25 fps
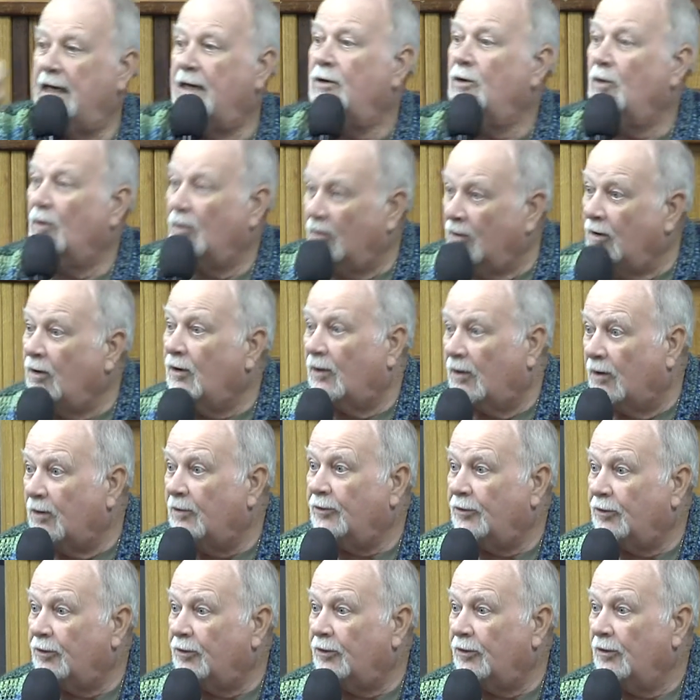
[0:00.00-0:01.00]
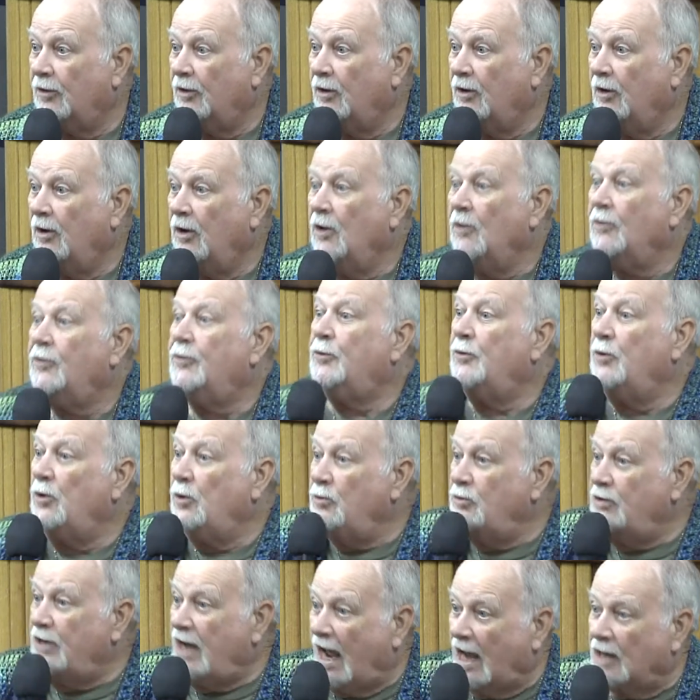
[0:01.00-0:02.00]
is being born
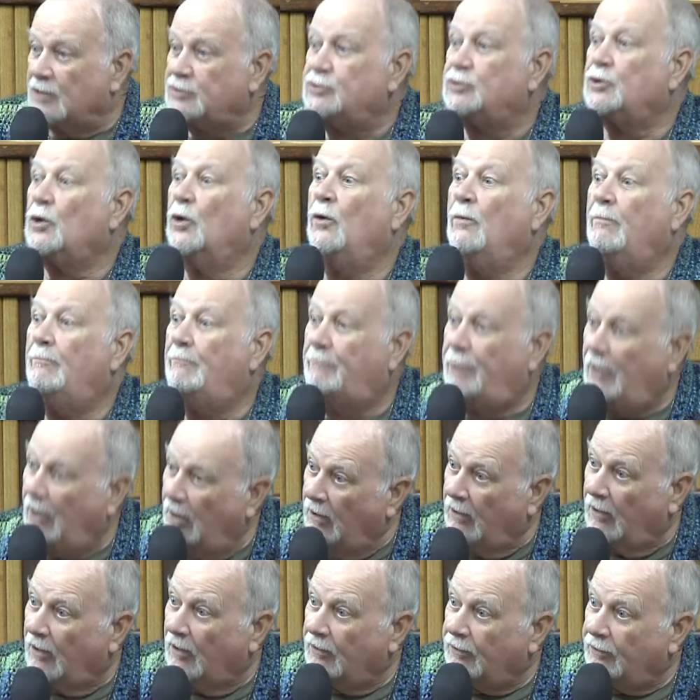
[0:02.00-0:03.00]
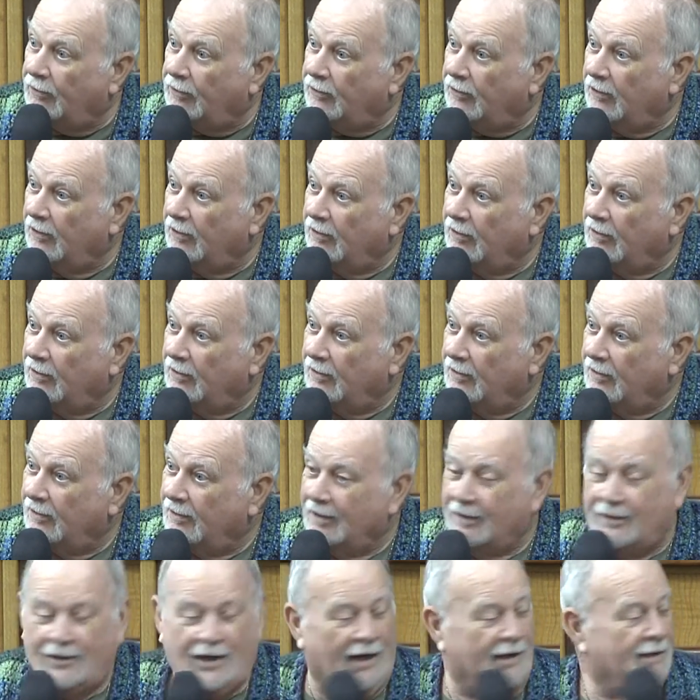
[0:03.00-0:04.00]
in earth through
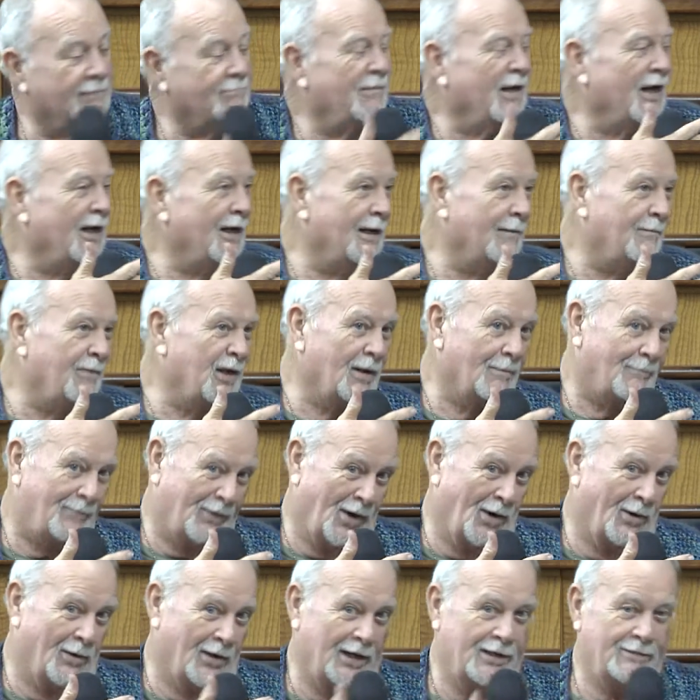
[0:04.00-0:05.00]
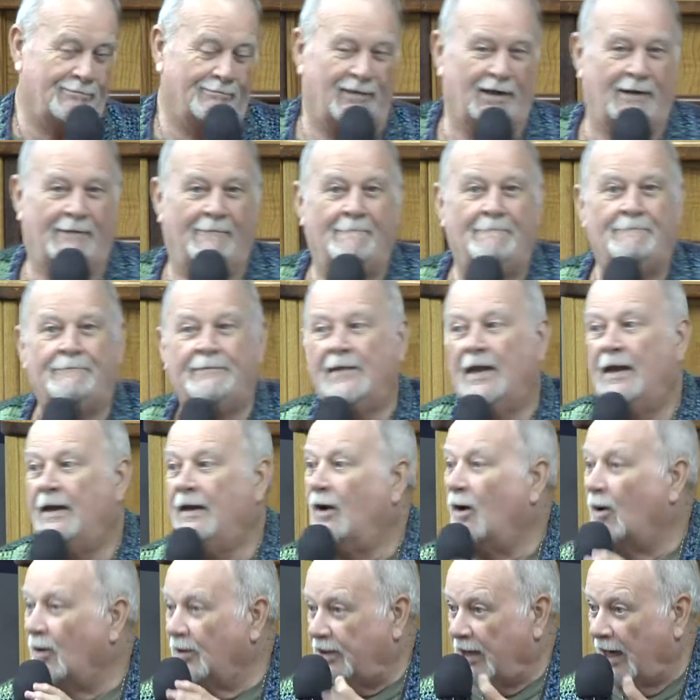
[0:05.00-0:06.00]
natural birth. Not
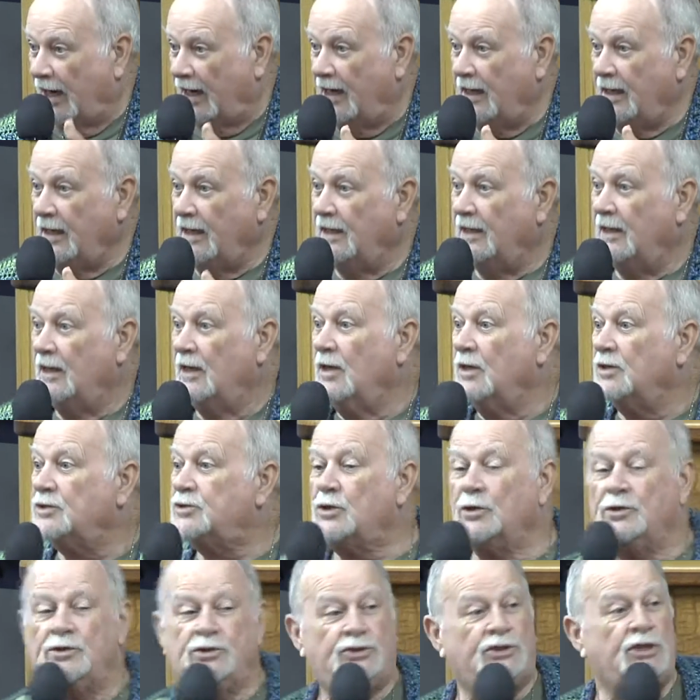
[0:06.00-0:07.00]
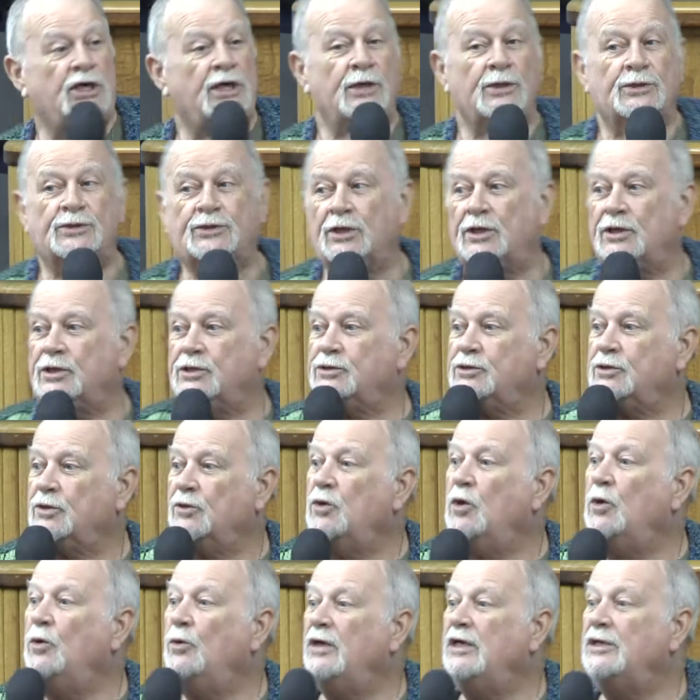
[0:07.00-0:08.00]
mean to be a poet, but
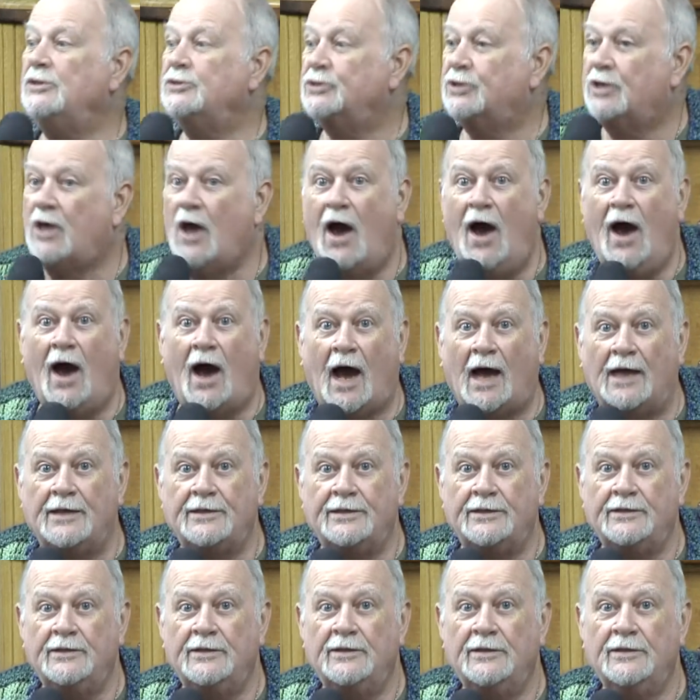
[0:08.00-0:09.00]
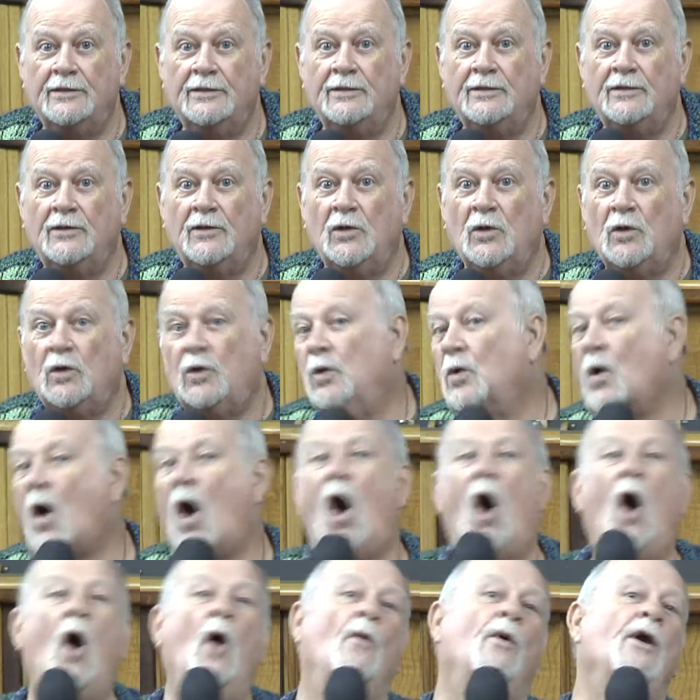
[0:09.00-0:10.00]
okay. So Jesus, who
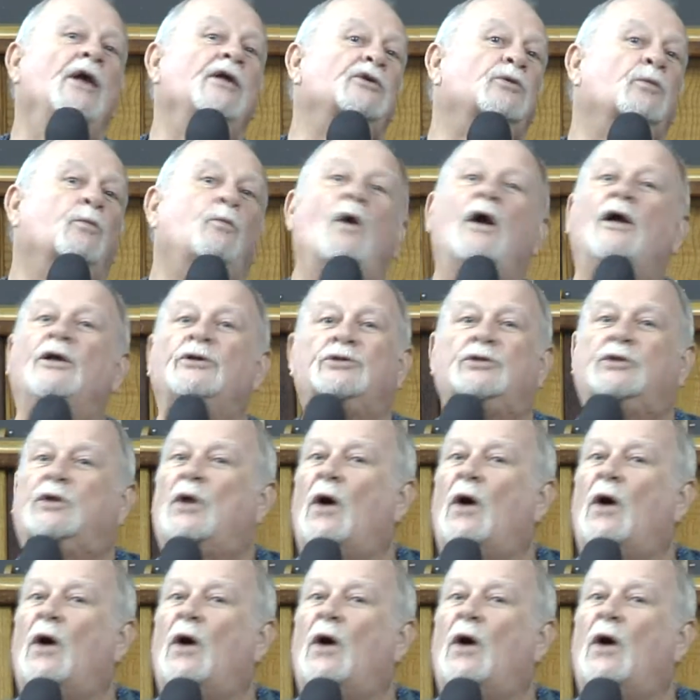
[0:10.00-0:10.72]
is God,